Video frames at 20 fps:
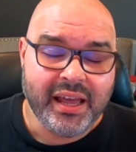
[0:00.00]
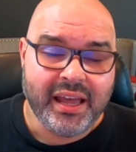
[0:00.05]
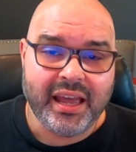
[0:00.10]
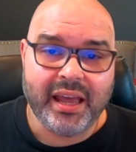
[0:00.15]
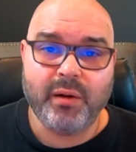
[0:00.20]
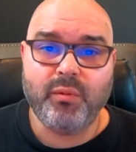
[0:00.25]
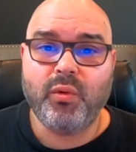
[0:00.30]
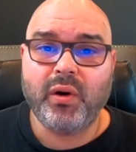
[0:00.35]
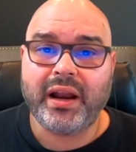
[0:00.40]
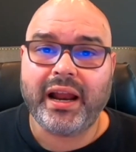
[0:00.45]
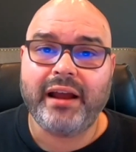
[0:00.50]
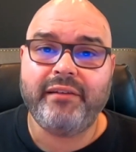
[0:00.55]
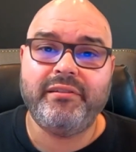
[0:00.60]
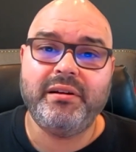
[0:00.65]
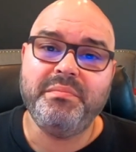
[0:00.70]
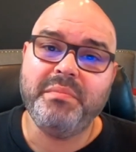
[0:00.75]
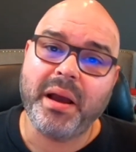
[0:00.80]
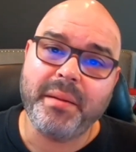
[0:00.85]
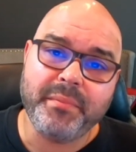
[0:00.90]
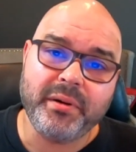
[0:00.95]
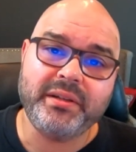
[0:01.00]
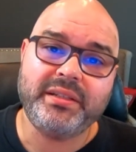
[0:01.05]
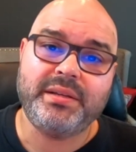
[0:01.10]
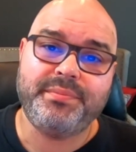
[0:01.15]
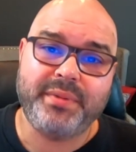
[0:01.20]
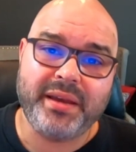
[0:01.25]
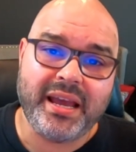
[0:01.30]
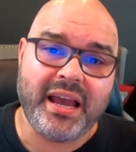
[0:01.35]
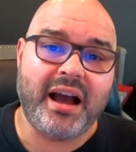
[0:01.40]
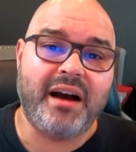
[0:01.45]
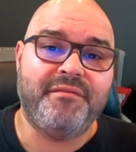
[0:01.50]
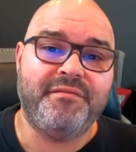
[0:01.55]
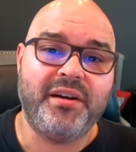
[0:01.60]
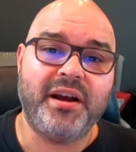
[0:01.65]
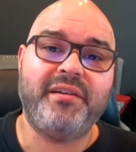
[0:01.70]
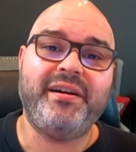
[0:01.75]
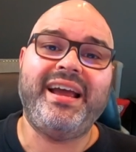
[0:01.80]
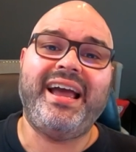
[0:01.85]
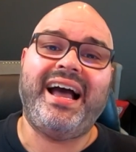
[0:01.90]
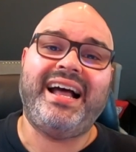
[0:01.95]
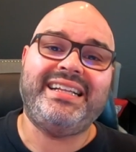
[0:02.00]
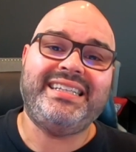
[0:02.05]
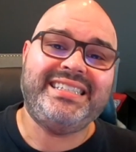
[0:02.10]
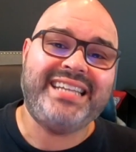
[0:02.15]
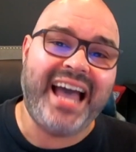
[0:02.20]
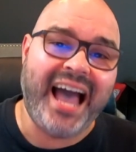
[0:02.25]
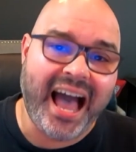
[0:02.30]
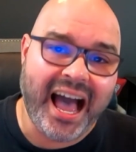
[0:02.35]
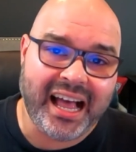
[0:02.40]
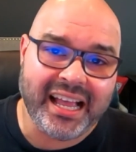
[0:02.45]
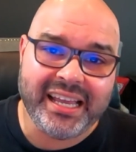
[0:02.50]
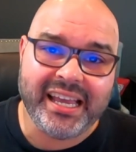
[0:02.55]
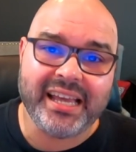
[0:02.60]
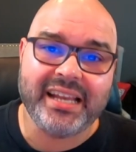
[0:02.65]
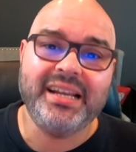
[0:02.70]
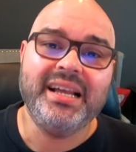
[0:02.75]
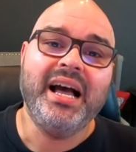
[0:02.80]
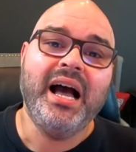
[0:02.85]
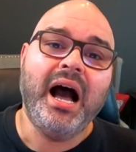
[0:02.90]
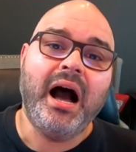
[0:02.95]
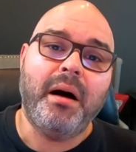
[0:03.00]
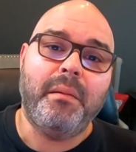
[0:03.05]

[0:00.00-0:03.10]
in what I remember to be a very Italian